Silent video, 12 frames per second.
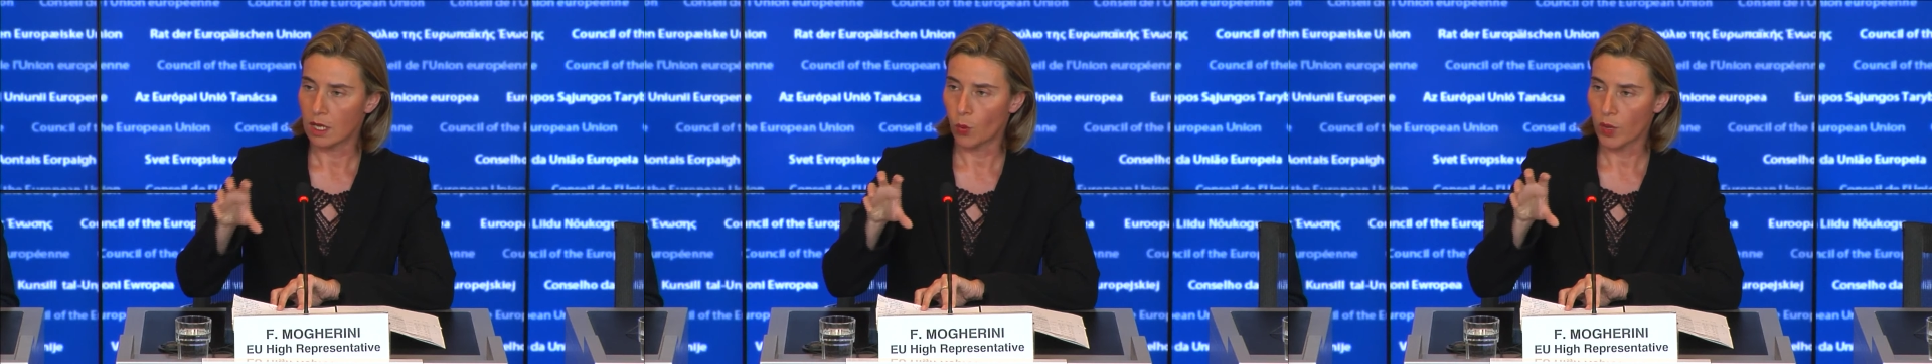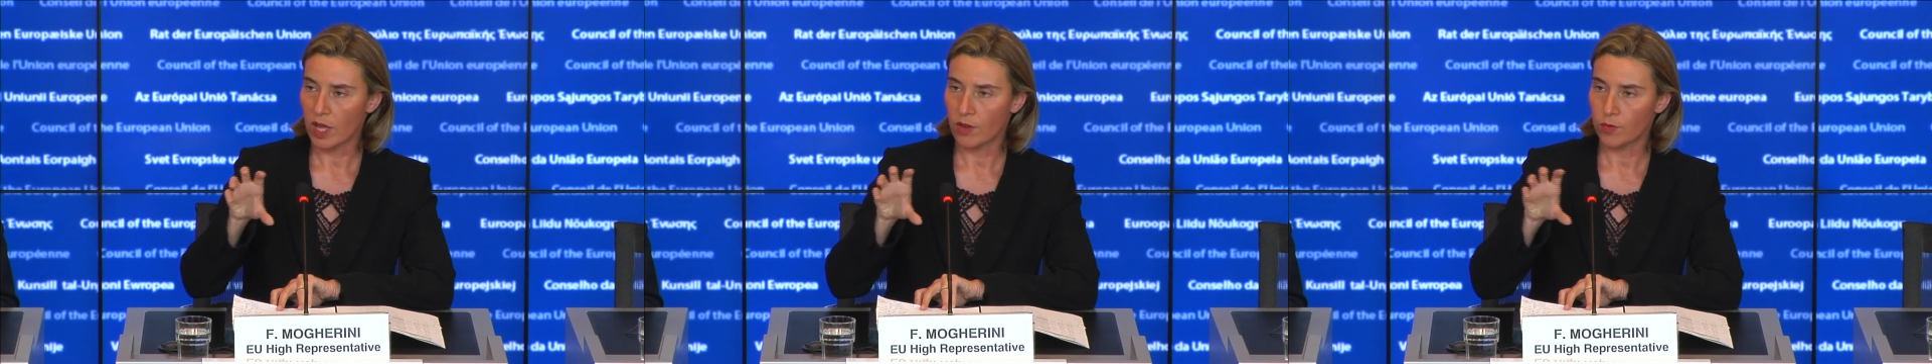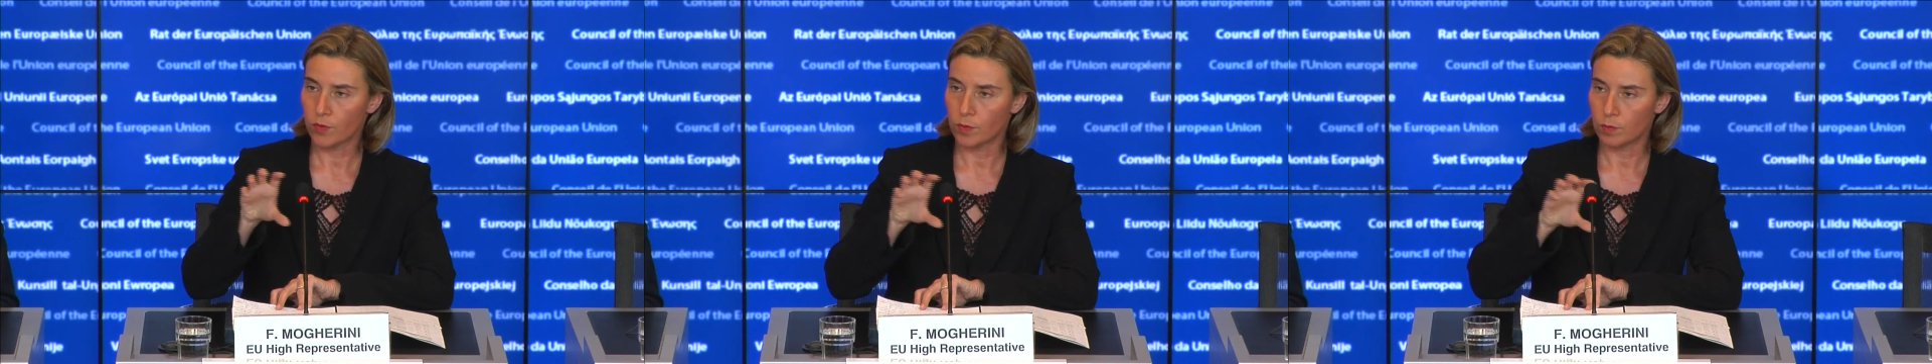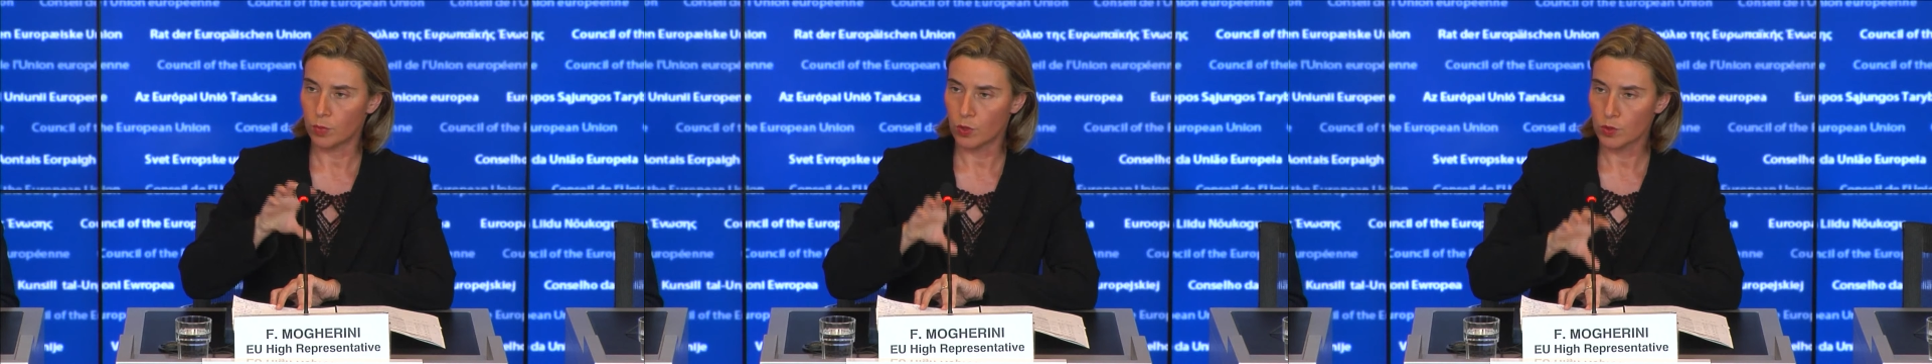We have
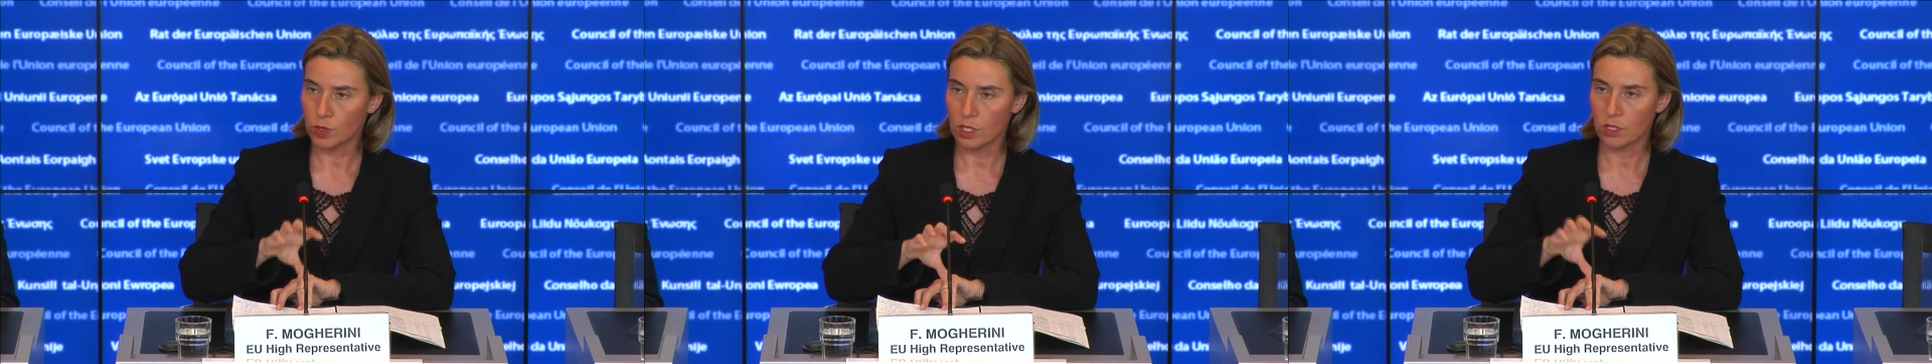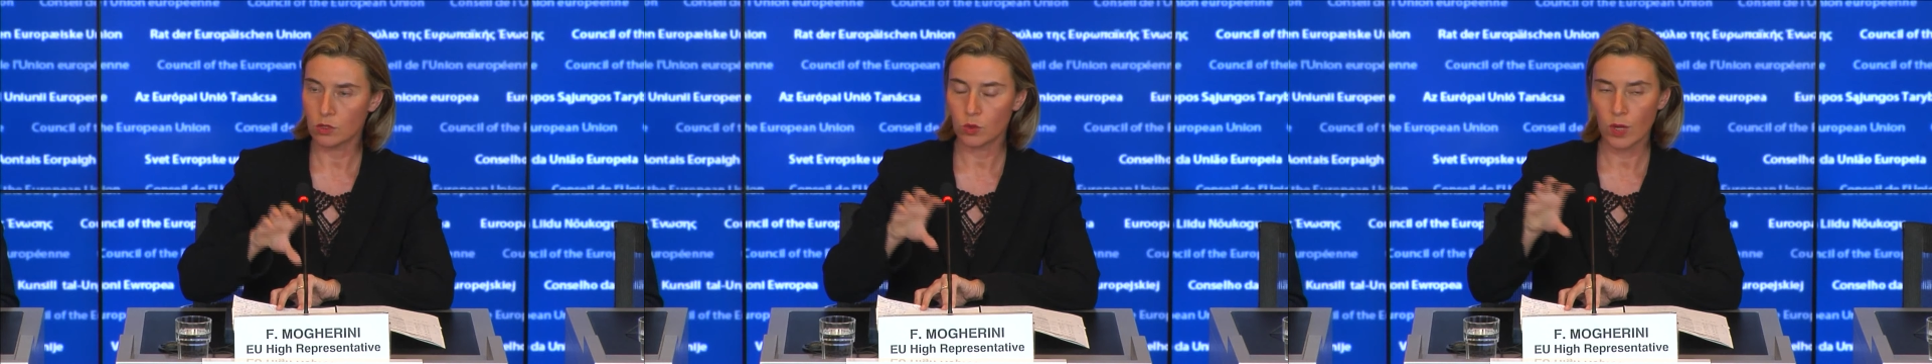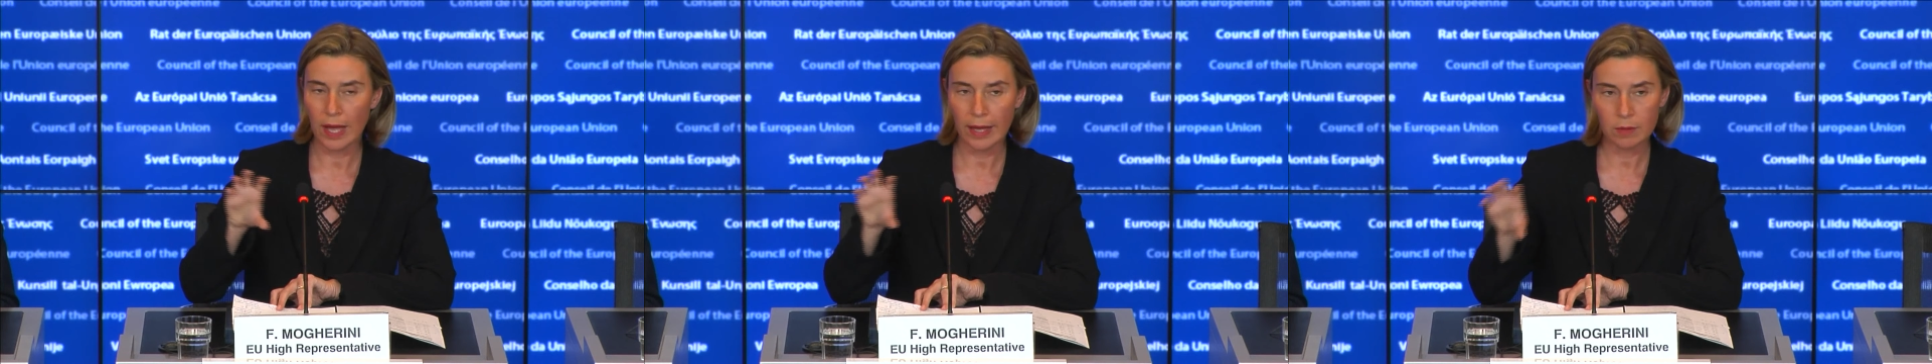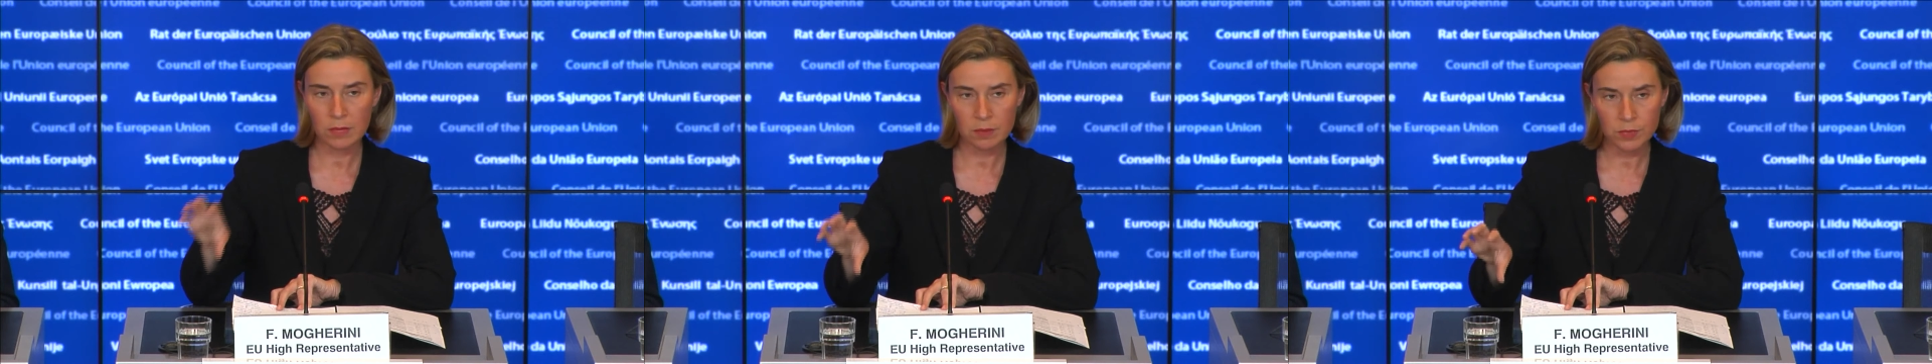both EU
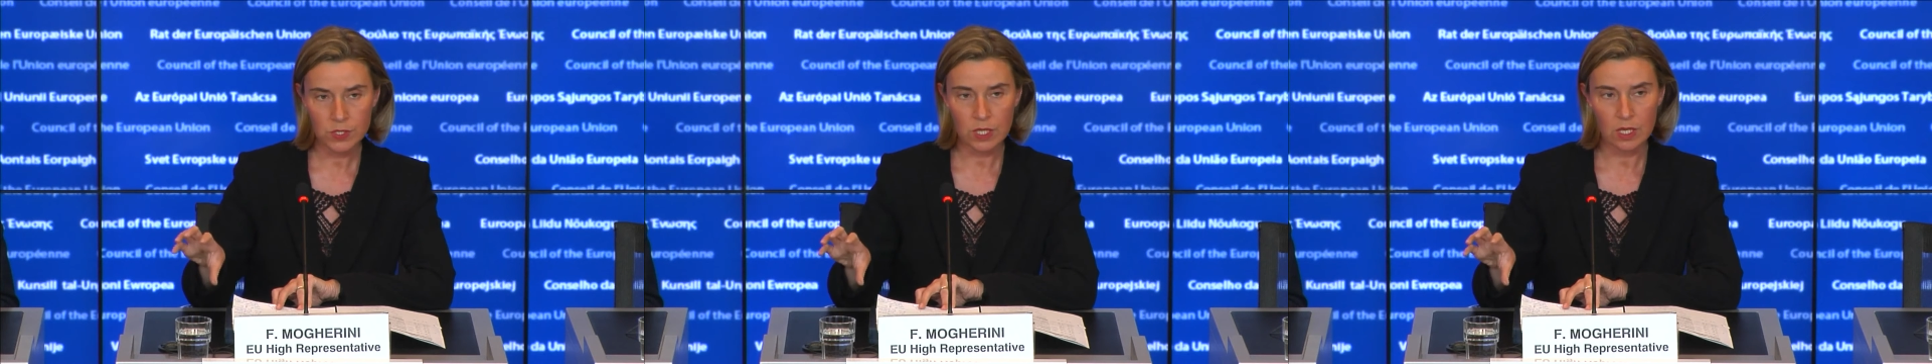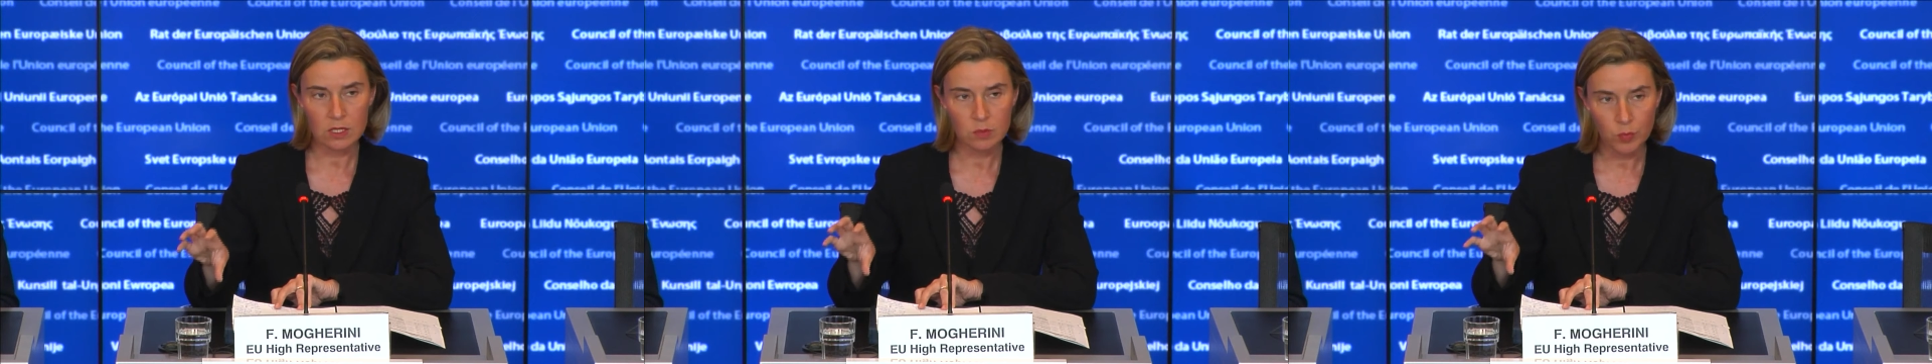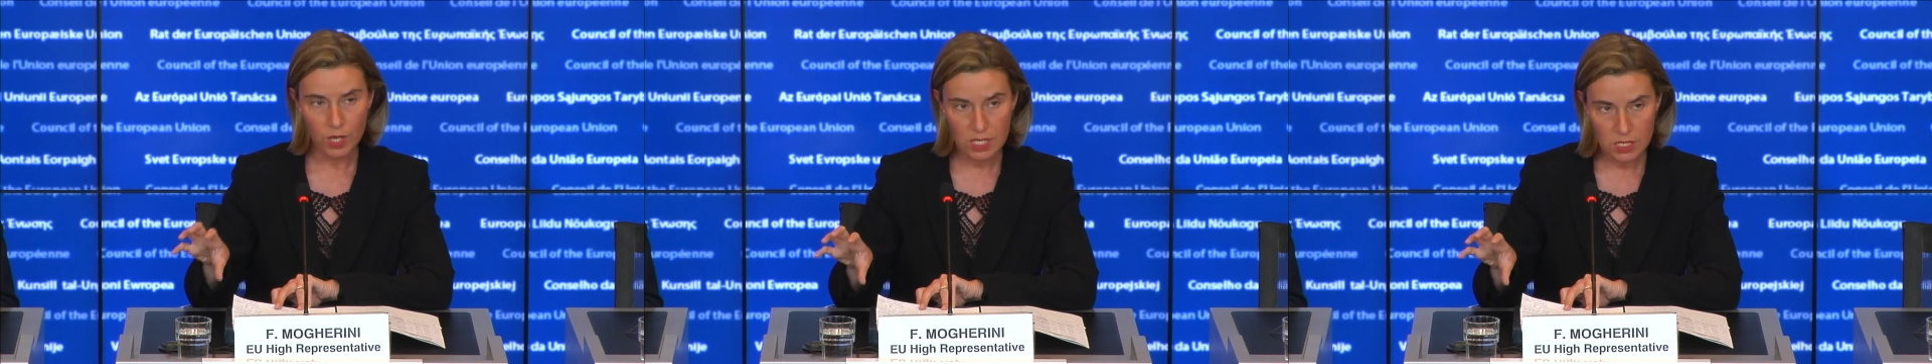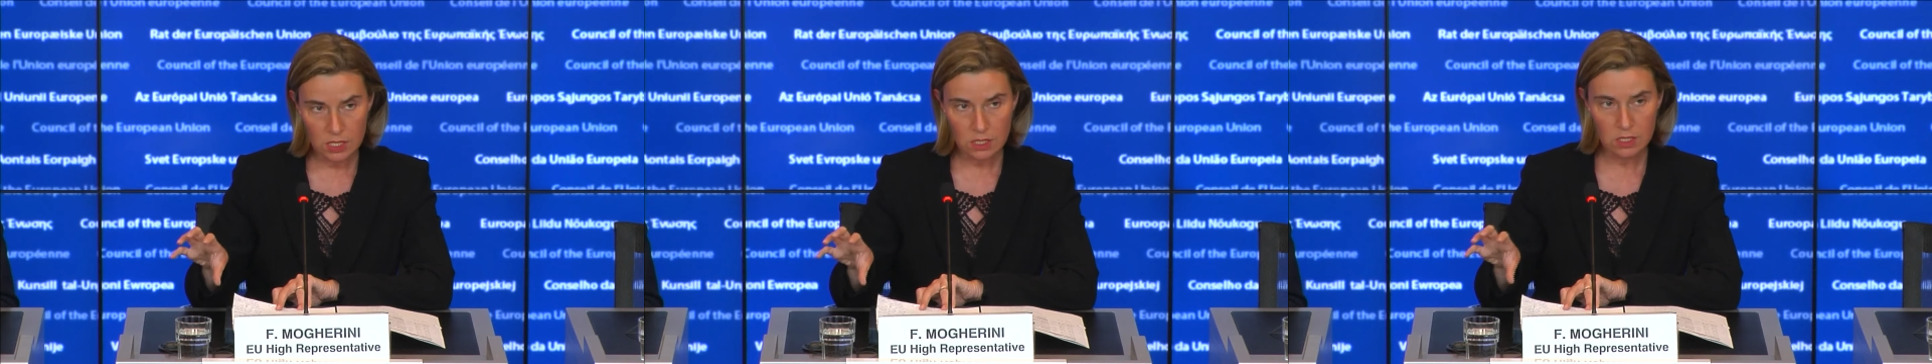and member states
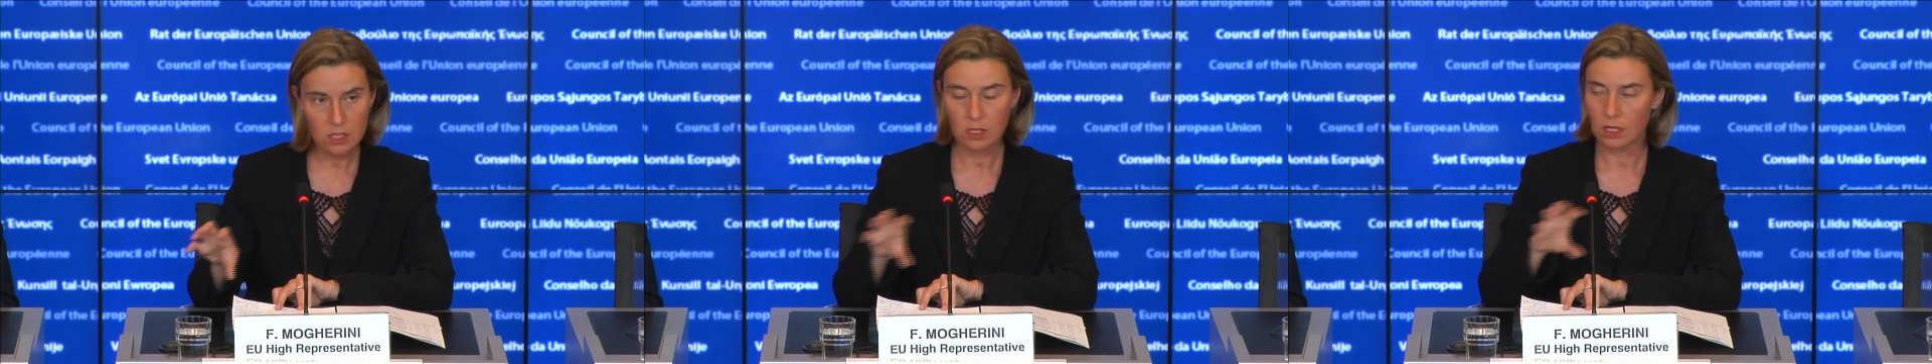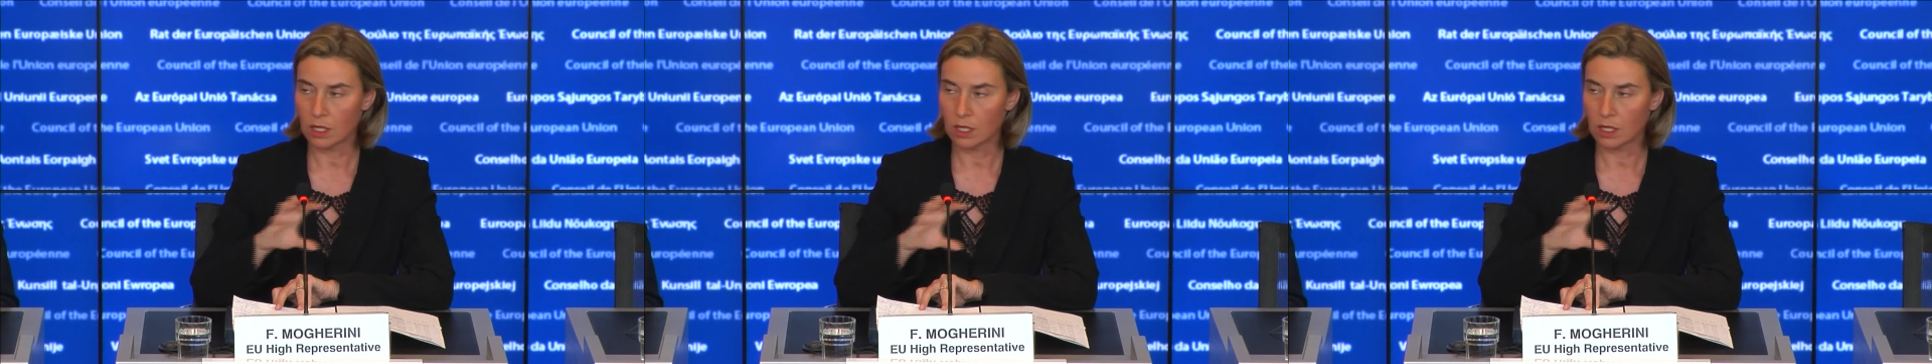presence